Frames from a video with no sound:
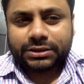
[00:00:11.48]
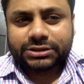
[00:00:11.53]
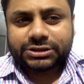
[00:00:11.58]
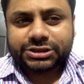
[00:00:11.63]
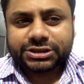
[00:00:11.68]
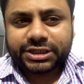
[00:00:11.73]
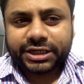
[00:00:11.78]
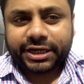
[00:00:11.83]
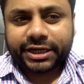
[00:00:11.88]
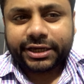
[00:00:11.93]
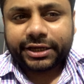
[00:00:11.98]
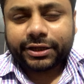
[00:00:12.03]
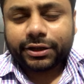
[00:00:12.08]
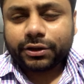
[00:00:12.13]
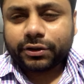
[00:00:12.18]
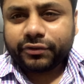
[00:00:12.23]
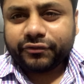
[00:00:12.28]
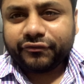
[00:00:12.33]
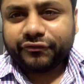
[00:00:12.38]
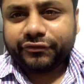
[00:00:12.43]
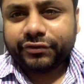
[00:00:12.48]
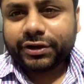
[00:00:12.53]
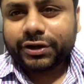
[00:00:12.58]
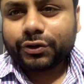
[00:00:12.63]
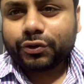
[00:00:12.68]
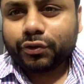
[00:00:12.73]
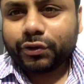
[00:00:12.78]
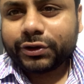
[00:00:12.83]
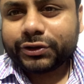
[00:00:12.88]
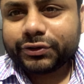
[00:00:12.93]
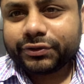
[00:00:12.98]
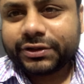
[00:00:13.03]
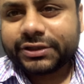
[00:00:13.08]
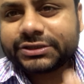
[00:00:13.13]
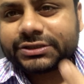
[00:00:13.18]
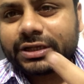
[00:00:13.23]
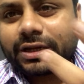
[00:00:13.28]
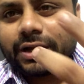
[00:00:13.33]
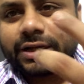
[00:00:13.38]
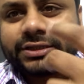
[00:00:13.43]
Today we are going to
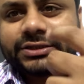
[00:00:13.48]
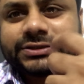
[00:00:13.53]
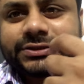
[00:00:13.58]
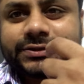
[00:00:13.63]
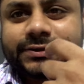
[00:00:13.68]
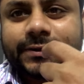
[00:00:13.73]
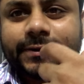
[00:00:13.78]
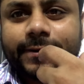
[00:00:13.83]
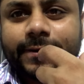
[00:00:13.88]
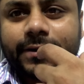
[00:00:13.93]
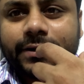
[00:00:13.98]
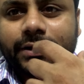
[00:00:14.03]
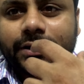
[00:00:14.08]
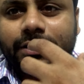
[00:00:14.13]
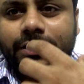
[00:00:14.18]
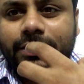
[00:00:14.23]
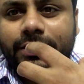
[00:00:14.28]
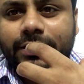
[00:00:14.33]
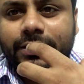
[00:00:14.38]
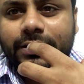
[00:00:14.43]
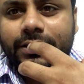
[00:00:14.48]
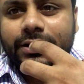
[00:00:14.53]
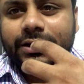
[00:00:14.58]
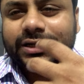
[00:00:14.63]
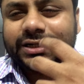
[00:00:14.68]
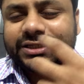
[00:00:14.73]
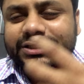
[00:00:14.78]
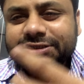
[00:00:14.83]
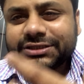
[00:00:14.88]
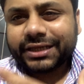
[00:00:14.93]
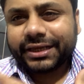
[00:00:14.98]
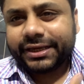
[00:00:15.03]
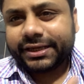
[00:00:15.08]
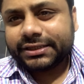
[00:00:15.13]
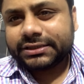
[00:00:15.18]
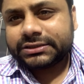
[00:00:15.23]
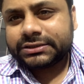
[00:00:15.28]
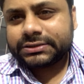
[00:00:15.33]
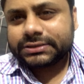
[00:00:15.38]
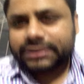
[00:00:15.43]
discuss a
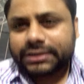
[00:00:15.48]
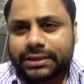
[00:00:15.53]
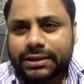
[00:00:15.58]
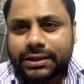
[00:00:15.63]
disease